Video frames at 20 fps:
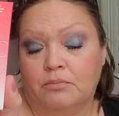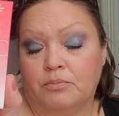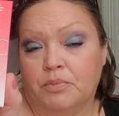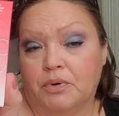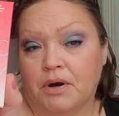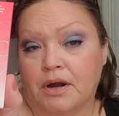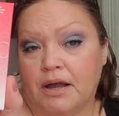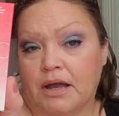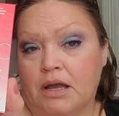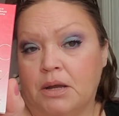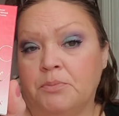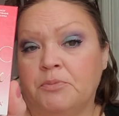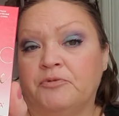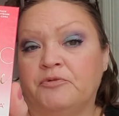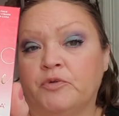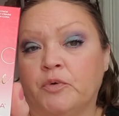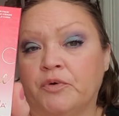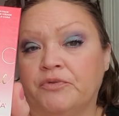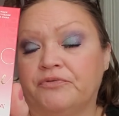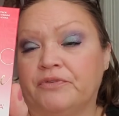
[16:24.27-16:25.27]
Prime
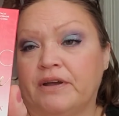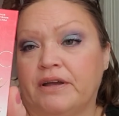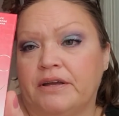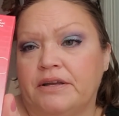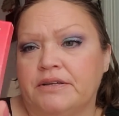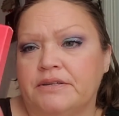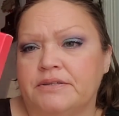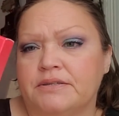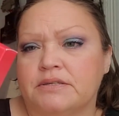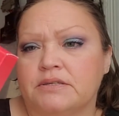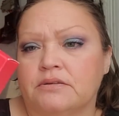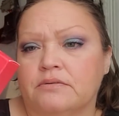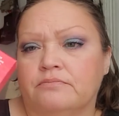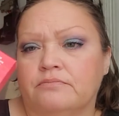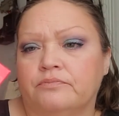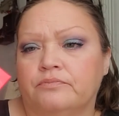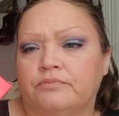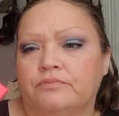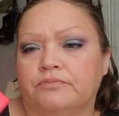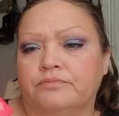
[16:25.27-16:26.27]
for Face,
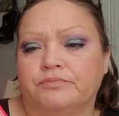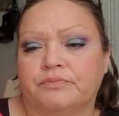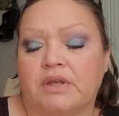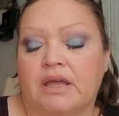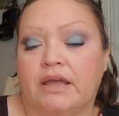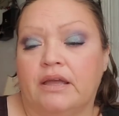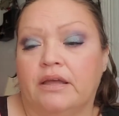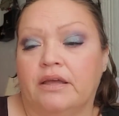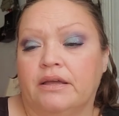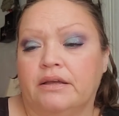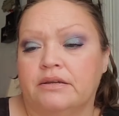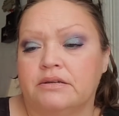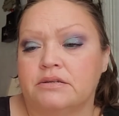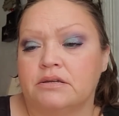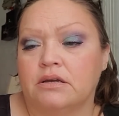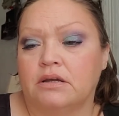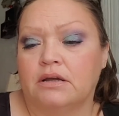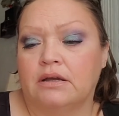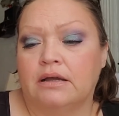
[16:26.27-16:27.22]
and